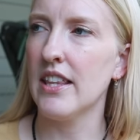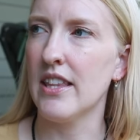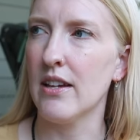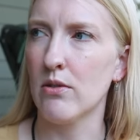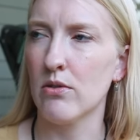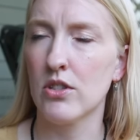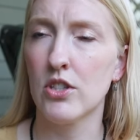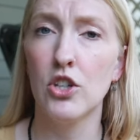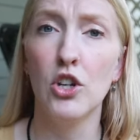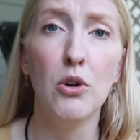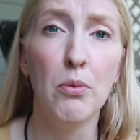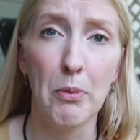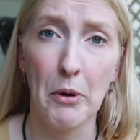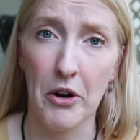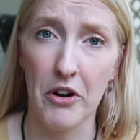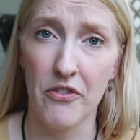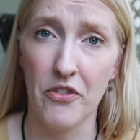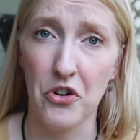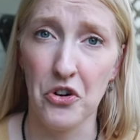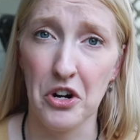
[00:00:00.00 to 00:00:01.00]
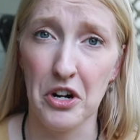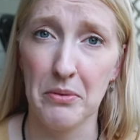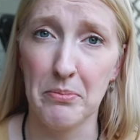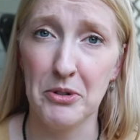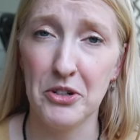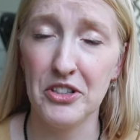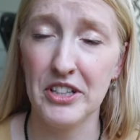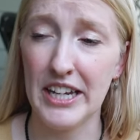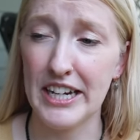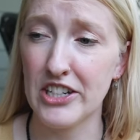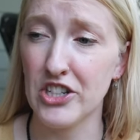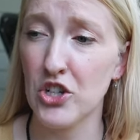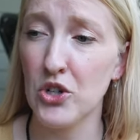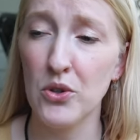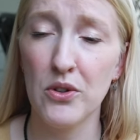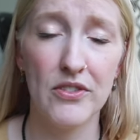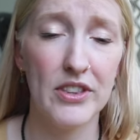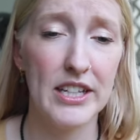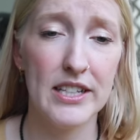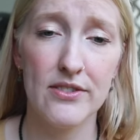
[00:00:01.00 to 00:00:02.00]
They were super affordable, like
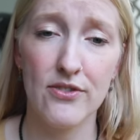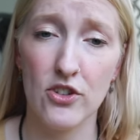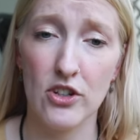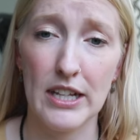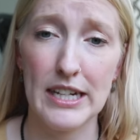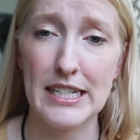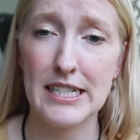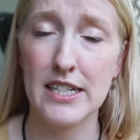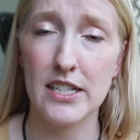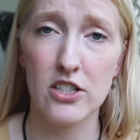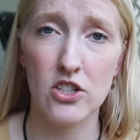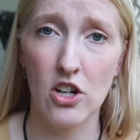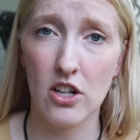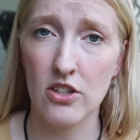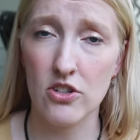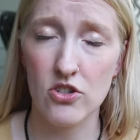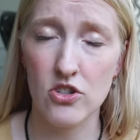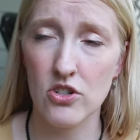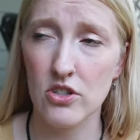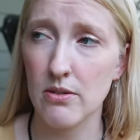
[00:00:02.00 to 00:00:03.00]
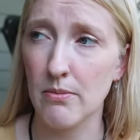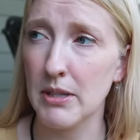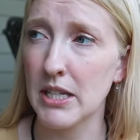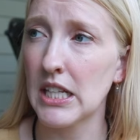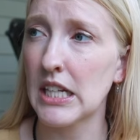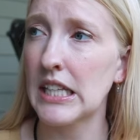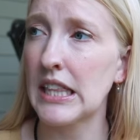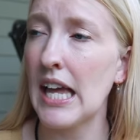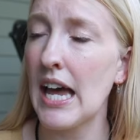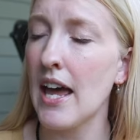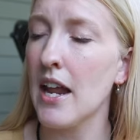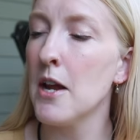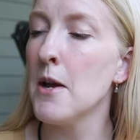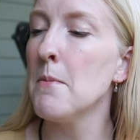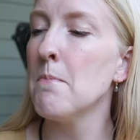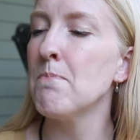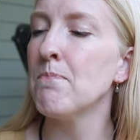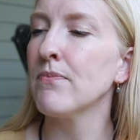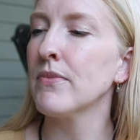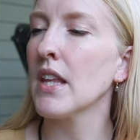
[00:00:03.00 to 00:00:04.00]
two of these for like $6 or something like that.
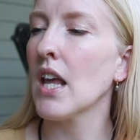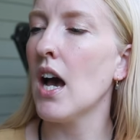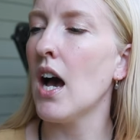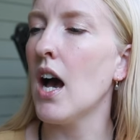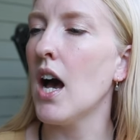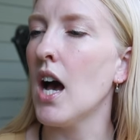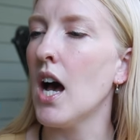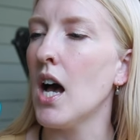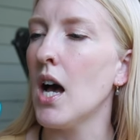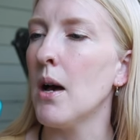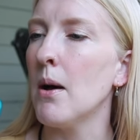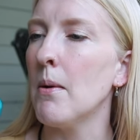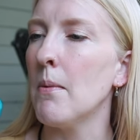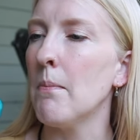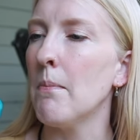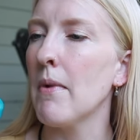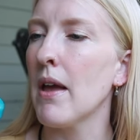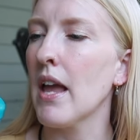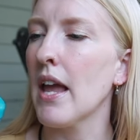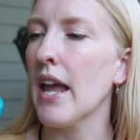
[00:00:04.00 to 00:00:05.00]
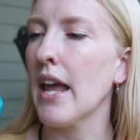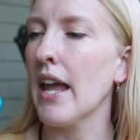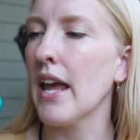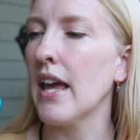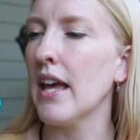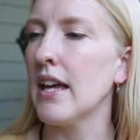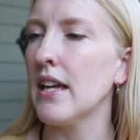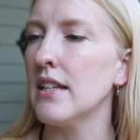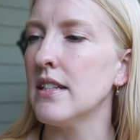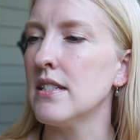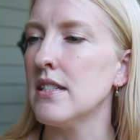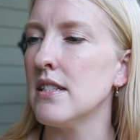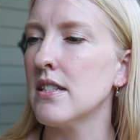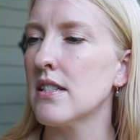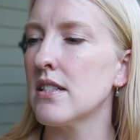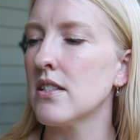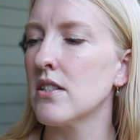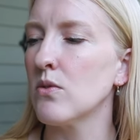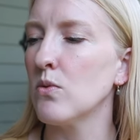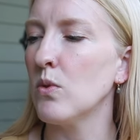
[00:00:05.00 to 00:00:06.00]
Um,
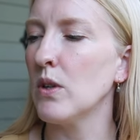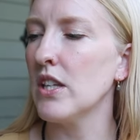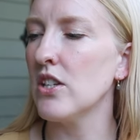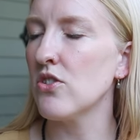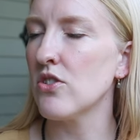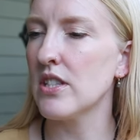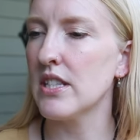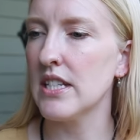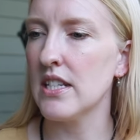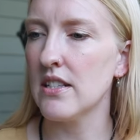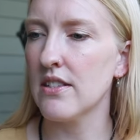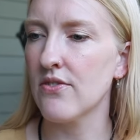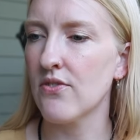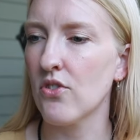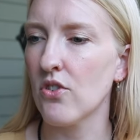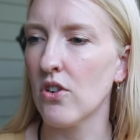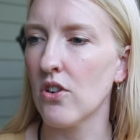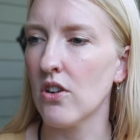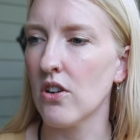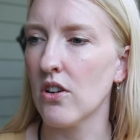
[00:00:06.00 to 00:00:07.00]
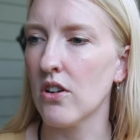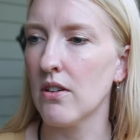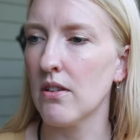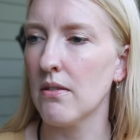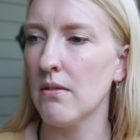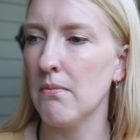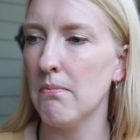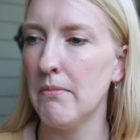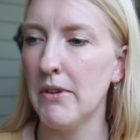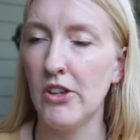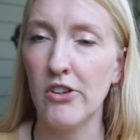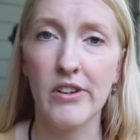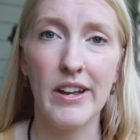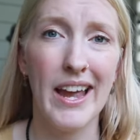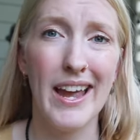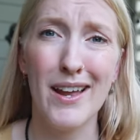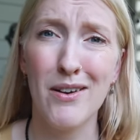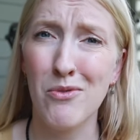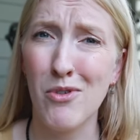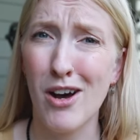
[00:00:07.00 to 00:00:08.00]
and we use these for milk
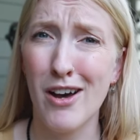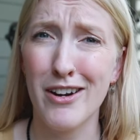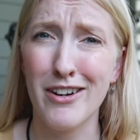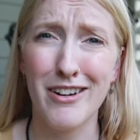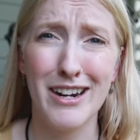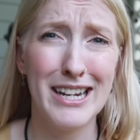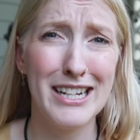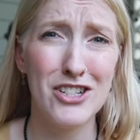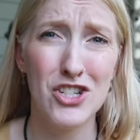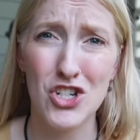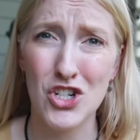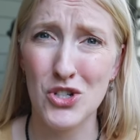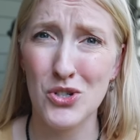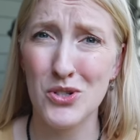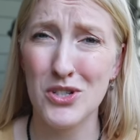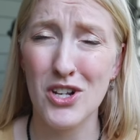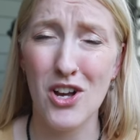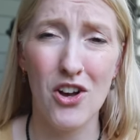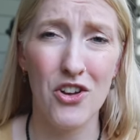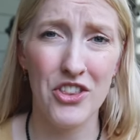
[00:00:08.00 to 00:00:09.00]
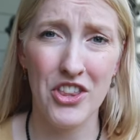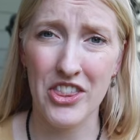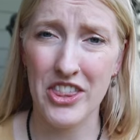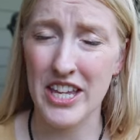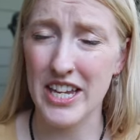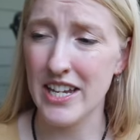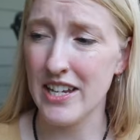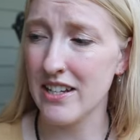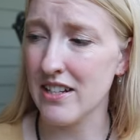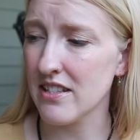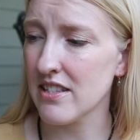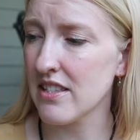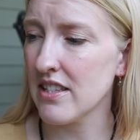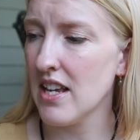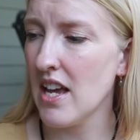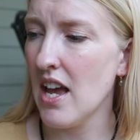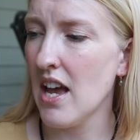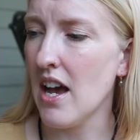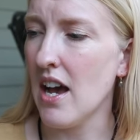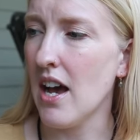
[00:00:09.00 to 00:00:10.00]
and water and juice, all the things.
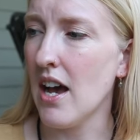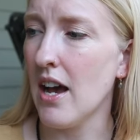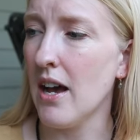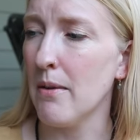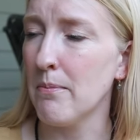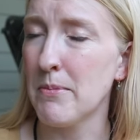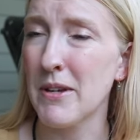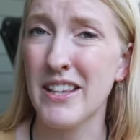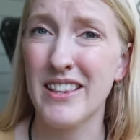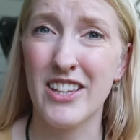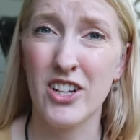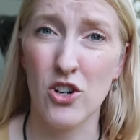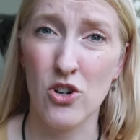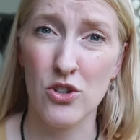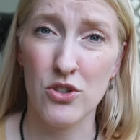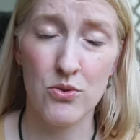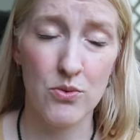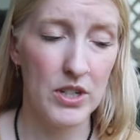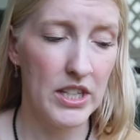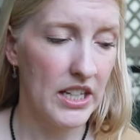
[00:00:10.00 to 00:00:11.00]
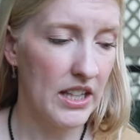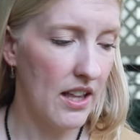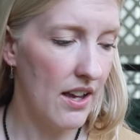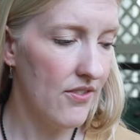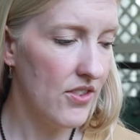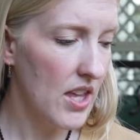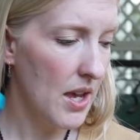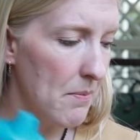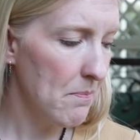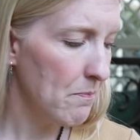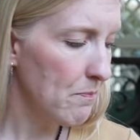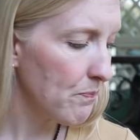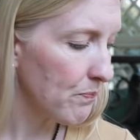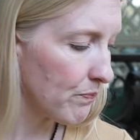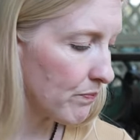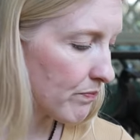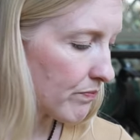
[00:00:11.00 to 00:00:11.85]
Um, but the girls really love them.